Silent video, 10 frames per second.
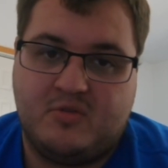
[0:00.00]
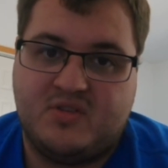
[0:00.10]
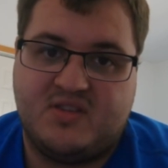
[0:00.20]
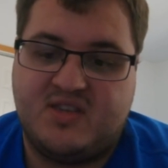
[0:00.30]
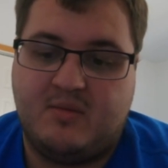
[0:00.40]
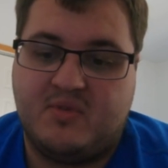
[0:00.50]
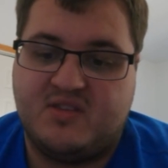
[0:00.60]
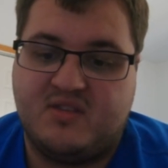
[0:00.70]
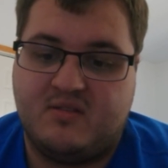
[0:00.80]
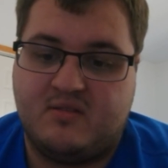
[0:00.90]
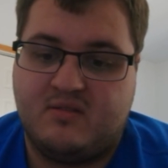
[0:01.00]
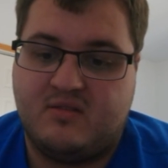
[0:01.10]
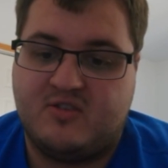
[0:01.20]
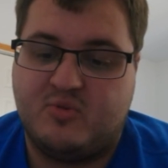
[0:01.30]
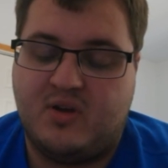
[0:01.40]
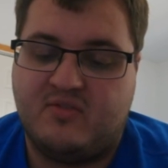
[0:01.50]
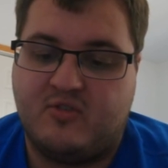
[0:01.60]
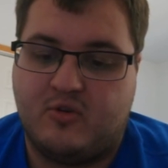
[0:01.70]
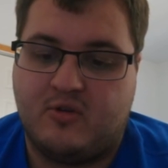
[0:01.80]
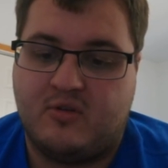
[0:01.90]
was the same as the 12
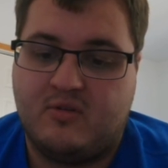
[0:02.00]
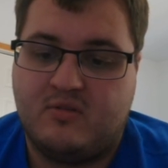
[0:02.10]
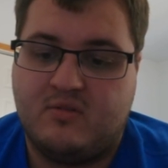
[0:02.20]
core,